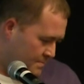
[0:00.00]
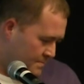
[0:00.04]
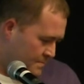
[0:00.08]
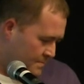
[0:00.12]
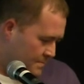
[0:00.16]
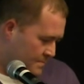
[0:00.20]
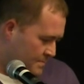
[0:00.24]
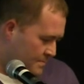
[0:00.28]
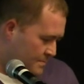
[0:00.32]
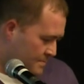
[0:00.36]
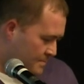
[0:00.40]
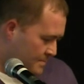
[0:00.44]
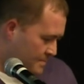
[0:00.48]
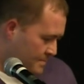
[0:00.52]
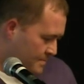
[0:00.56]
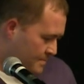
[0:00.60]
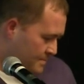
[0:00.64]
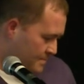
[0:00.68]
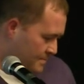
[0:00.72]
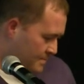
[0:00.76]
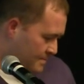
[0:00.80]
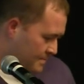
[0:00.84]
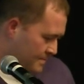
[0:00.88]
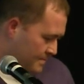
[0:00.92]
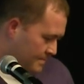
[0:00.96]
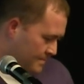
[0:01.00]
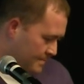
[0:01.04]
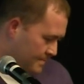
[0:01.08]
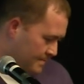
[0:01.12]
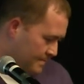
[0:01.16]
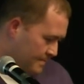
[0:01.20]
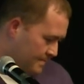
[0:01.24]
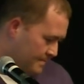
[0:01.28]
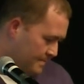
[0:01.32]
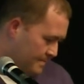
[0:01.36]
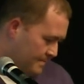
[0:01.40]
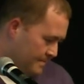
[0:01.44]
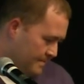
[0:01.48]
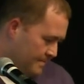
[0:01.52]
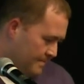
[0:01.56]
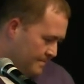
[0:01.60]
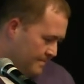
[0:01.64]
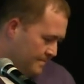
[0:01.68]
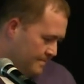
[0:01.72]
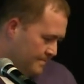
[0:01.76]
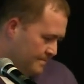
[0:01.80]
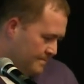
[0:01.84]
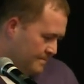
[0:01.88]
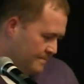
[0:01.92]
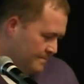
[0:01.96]

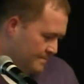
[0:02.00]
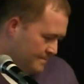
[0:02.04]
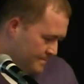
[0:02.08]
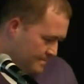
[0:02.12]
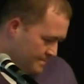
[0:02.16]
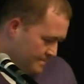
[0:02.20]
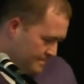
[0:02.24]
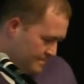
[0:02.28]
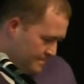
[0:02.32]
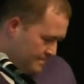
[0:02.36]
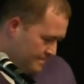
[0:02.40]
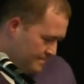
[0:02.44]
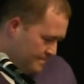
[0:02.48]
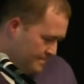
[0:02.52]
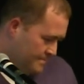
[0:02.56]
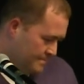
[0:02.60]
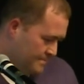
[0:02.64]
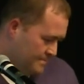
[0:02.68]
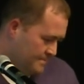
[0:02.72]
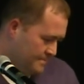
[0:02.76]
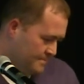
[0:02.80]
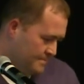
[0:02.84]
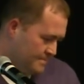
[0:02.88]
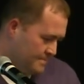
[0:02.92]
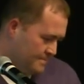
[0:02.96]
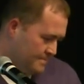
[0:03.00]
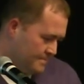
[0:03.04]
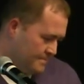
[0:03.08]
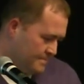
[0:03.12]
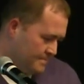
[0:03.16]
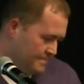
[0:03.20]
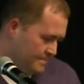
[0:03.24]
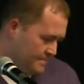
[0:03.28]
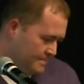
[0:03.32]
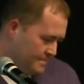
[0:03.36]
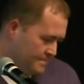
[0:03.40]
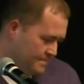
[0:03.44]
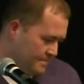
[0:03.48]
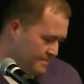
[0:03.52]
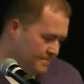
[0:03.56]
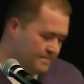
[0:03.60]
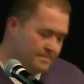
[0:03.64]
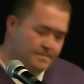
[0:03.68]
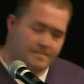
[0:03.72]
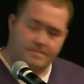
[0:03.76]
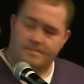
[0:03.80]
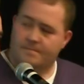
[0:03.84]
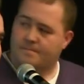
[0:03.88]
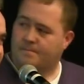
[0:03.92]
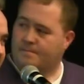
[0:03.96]

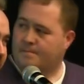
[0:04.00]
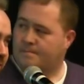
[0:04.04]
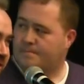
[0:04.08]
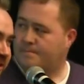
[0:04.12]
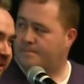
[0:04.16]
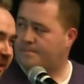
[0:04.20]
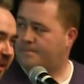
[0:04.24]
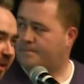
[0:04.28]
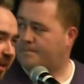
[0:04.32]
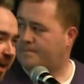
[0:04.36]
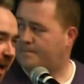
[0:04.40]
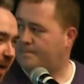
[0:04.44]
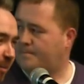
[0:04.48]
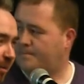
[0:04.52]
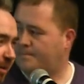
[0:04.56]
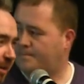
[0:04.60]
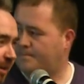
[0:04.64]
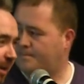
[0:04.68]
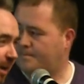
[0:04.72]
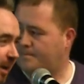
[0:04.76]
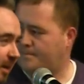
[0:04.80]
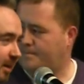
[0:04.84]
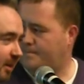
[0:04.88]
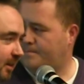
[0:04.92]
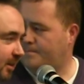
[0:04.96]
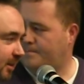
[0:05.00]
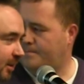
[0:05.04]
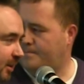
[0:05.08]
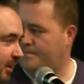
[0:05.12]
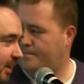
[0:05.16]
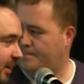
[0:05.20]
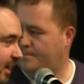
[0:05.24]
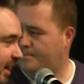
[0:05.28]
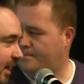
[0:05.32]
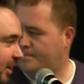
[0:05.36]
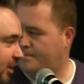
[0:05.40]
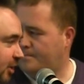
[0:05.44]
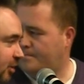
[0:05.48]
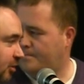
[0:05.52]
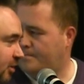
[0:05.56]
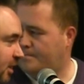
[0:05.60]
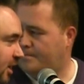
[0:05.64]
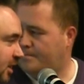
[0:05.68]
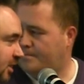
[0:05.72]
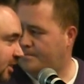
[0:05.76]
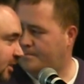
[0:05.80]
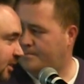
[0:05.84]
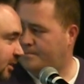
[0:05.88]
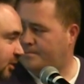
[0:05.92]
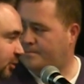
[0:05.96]

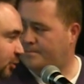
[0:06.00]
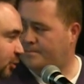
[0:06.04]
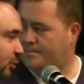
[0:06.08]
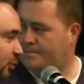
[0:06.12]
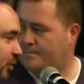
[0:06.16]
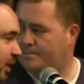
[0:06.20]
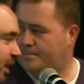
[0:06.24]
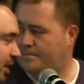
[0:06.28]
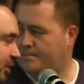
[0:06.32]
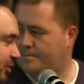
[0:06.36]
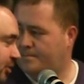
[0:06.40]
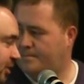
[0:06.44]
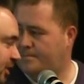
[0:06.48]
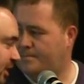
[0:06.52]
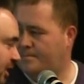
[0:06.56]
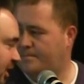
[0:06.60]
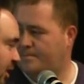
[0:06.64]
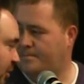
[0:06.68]
(not speaking)